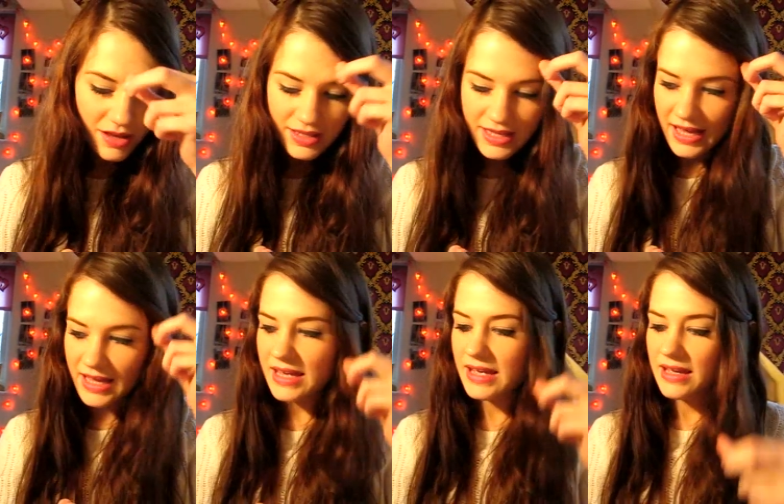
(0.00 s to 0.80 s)

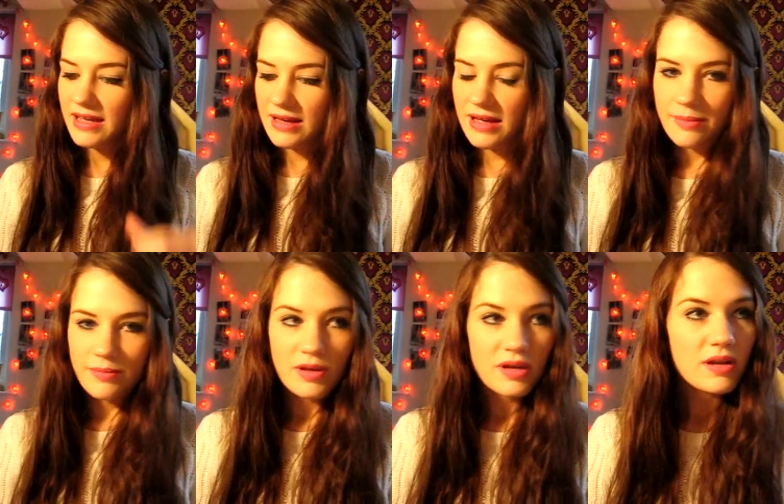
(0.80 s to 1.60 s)
Okay,
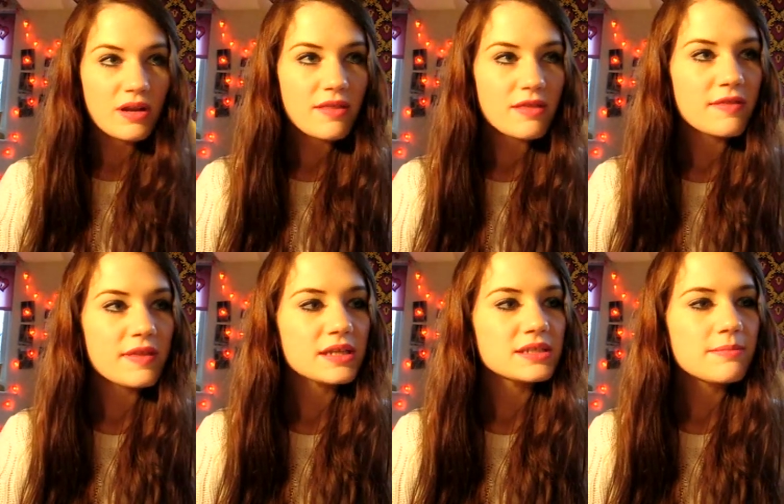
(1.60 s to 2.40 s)
um, another
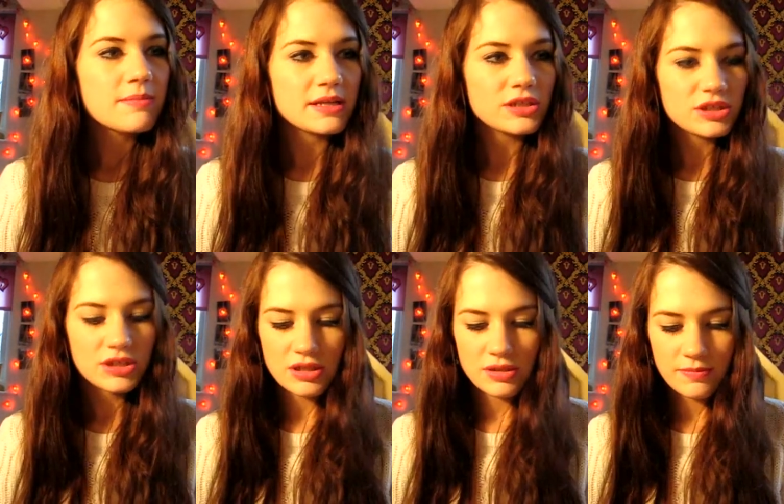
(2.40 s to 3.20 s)
thing to
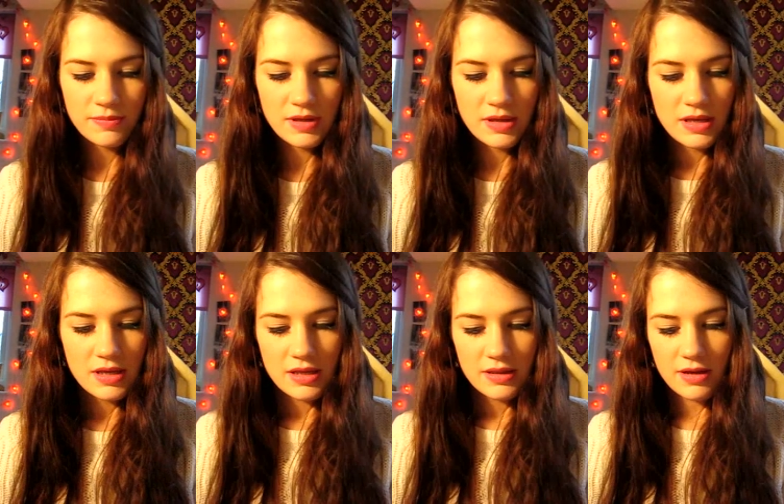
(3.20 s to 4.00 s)
mention
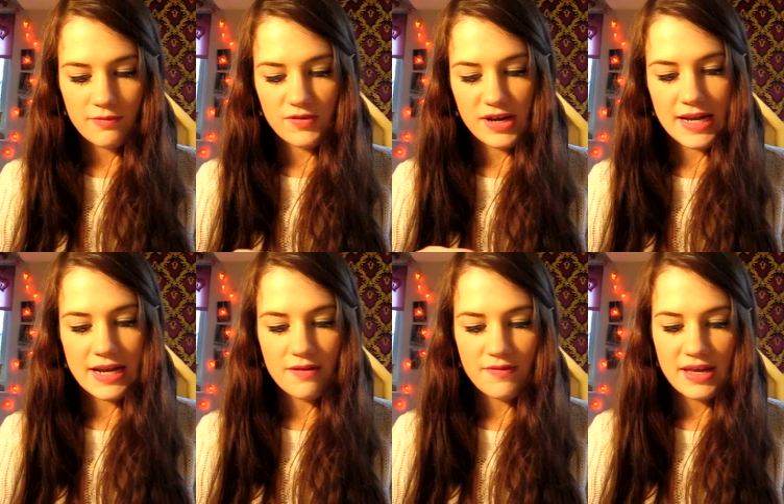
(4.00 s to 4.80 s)
that I'm really
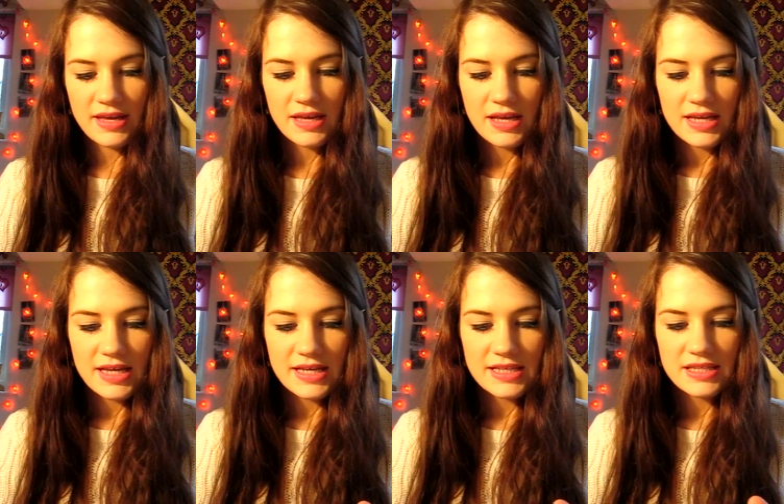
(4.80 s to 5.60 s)
loving
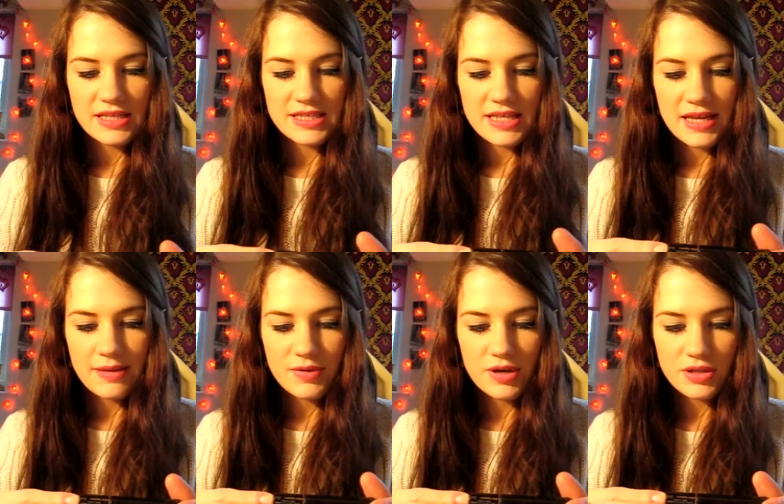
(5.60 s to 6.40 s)
is this
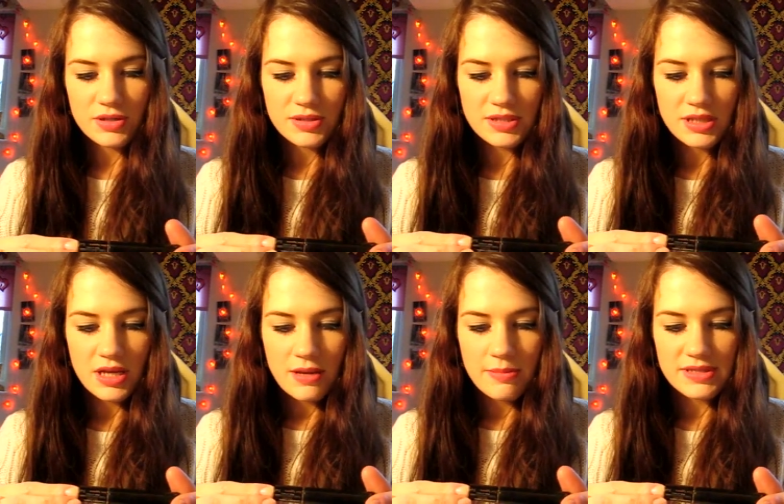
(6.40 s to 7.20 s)
Hypnose
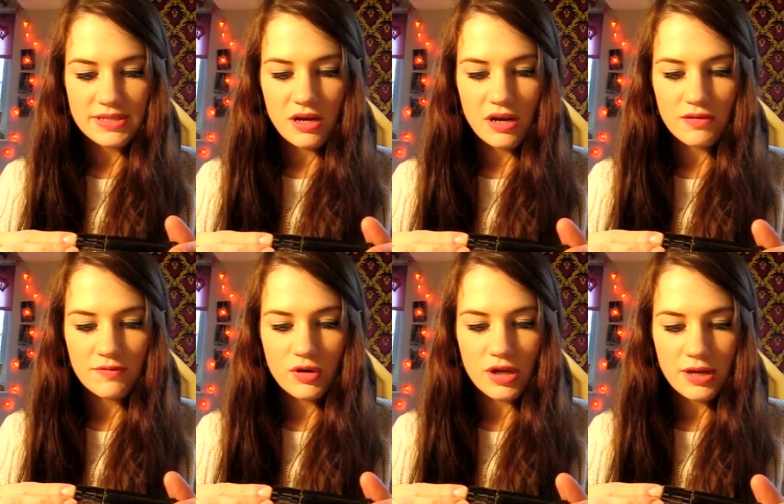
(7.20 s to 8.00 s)
Mascara
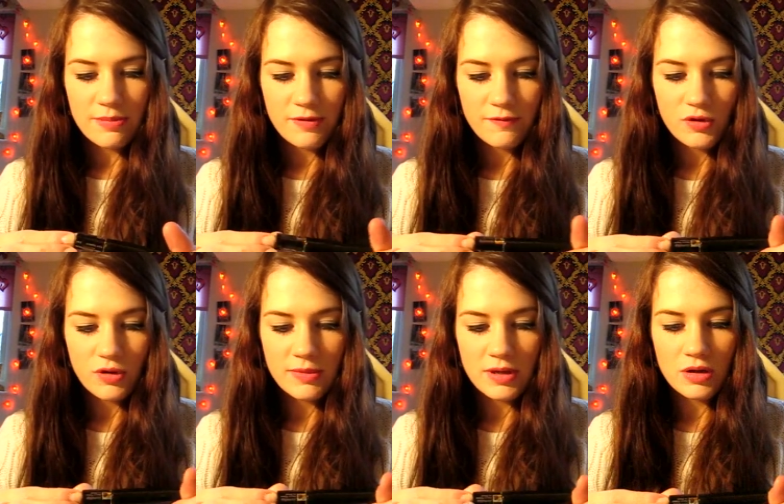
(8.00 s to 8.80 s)
Volume
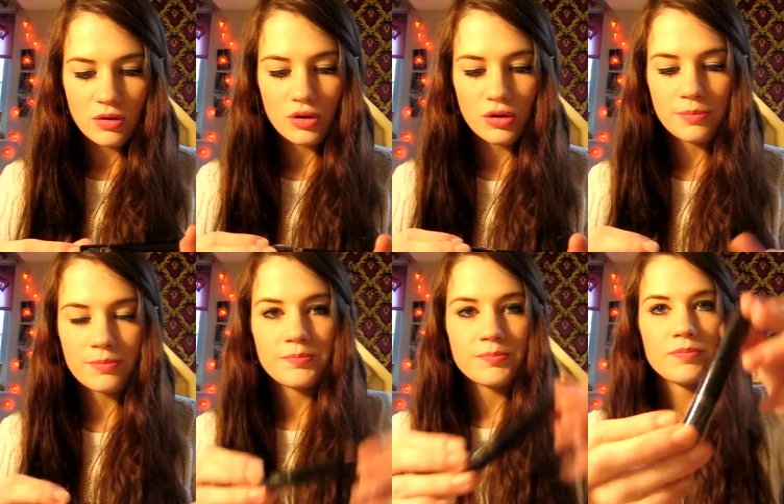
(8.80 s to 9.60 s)
from
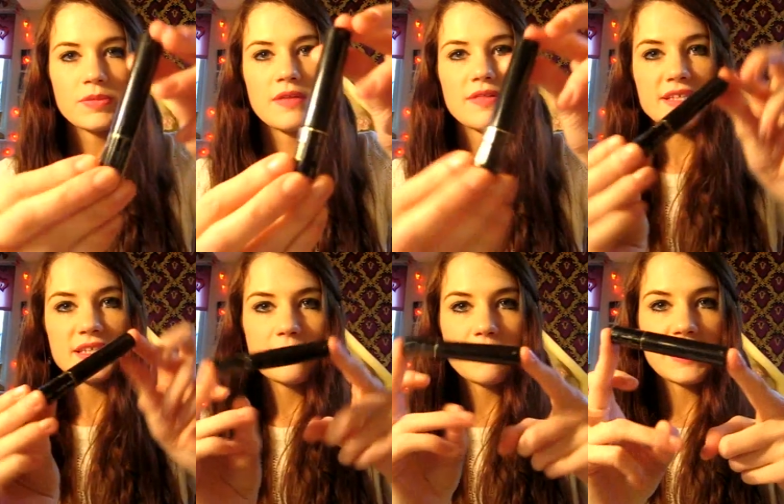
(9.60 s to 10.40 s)
Lancome. This
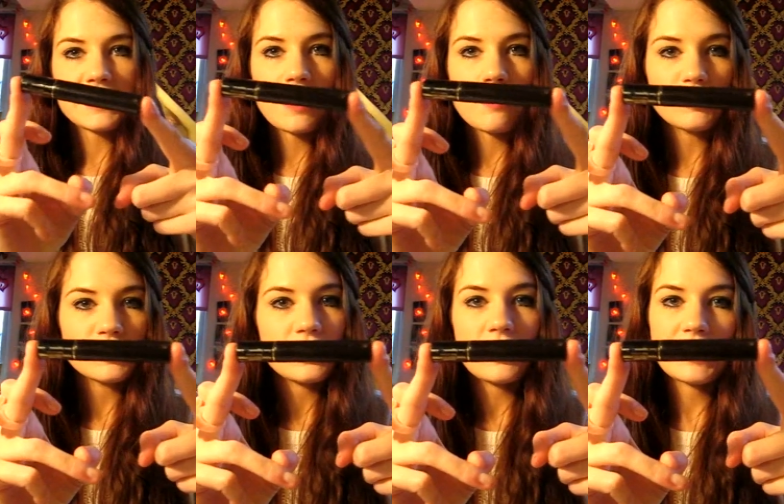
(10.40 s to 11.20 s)
is a mini sample
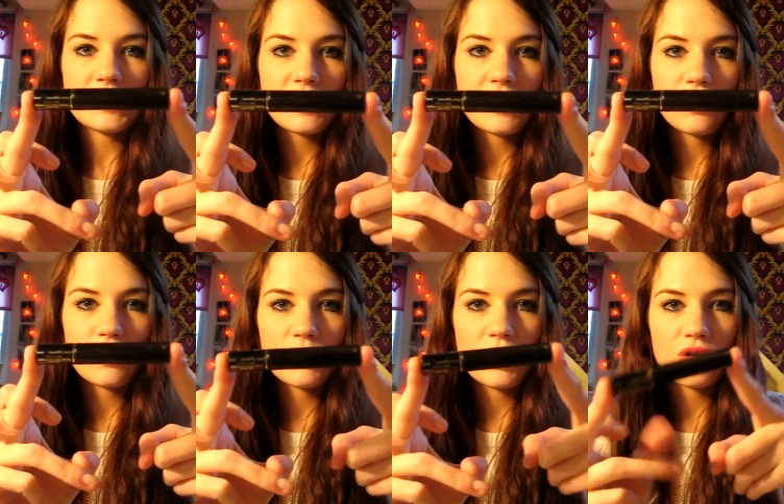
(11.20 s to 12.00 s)
size that I
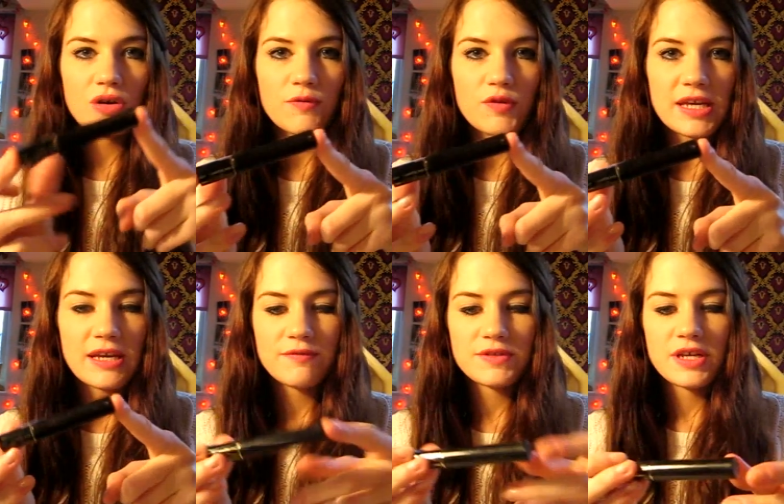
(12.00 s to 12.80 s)
got when I got a free
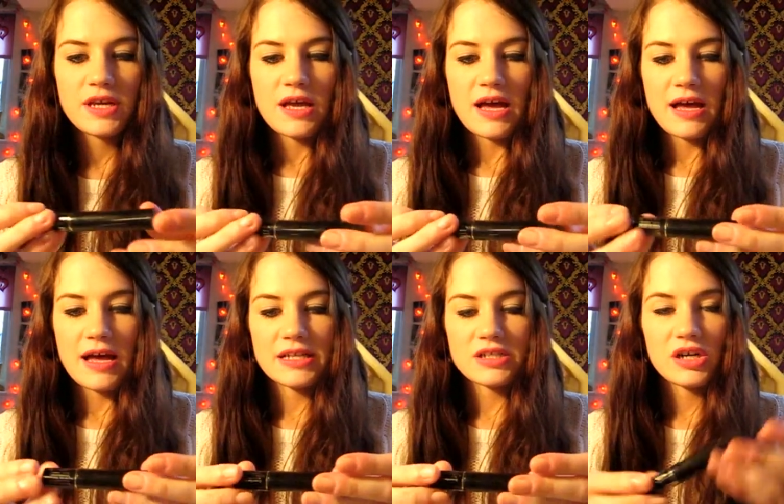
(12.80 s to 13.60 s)
gift
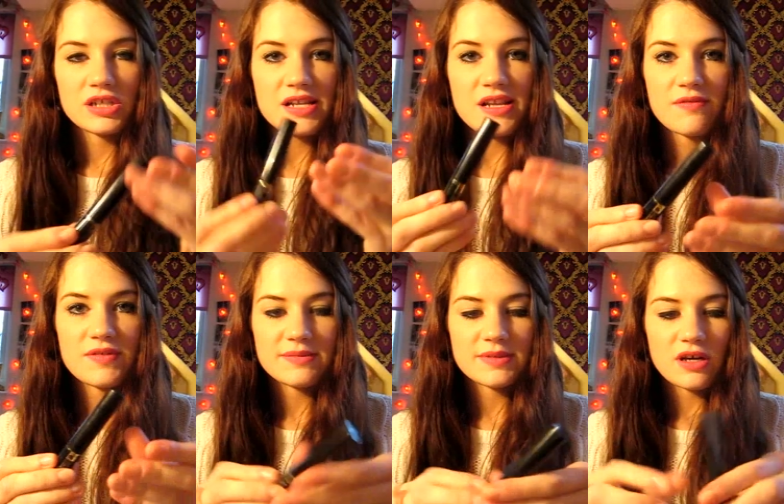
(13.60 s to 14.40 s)
and I just love
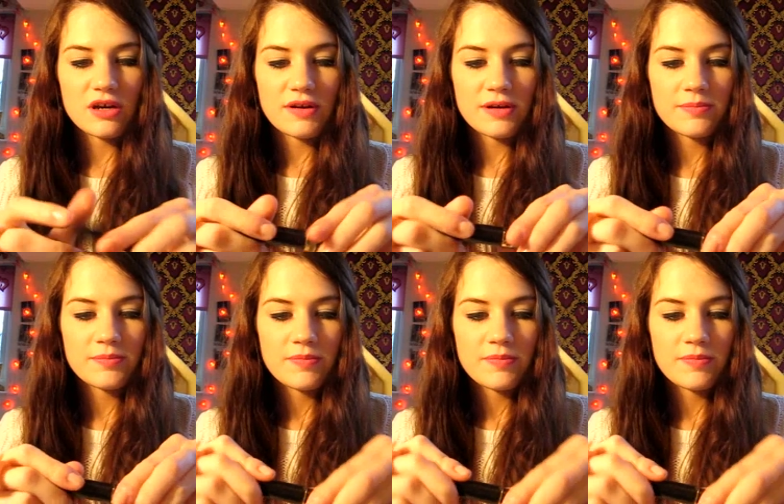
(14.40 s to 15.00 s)
this mascara.